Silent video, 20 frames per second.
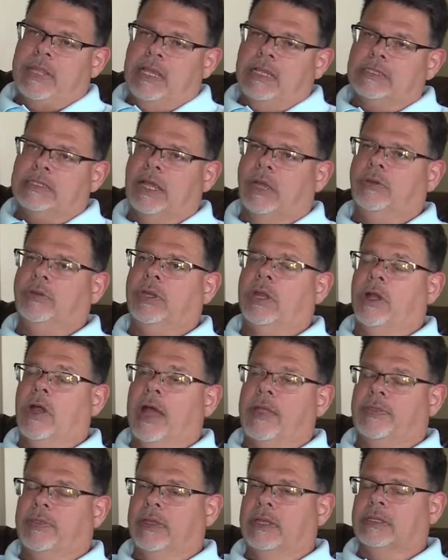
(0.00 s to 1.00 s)
so, you
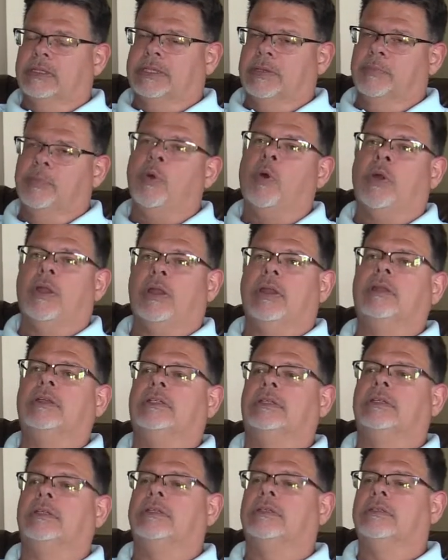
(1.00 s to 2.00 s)
know, it's important
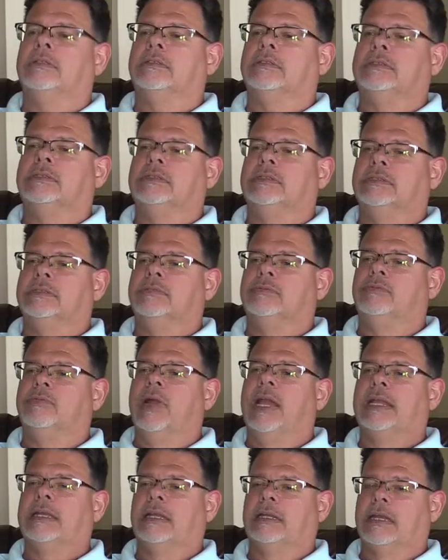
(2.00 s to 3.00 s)
to
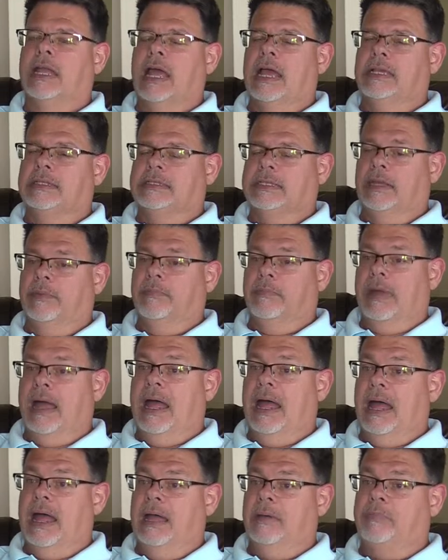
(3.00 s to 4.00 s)
recognize that
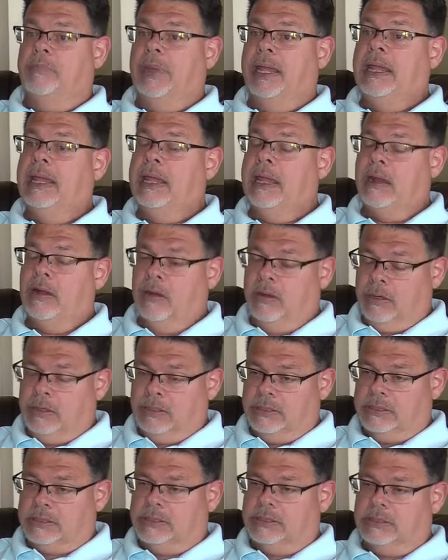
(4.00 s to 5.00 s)
my
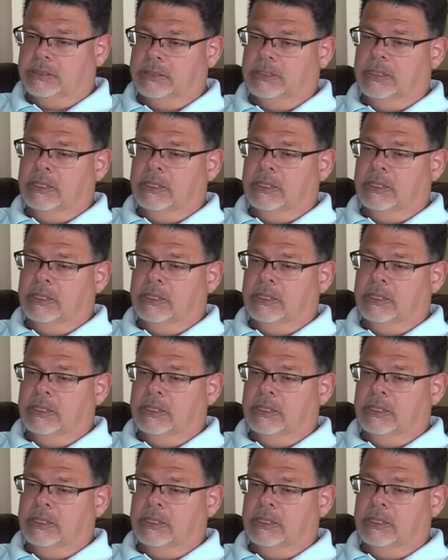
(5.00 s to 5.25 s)
parents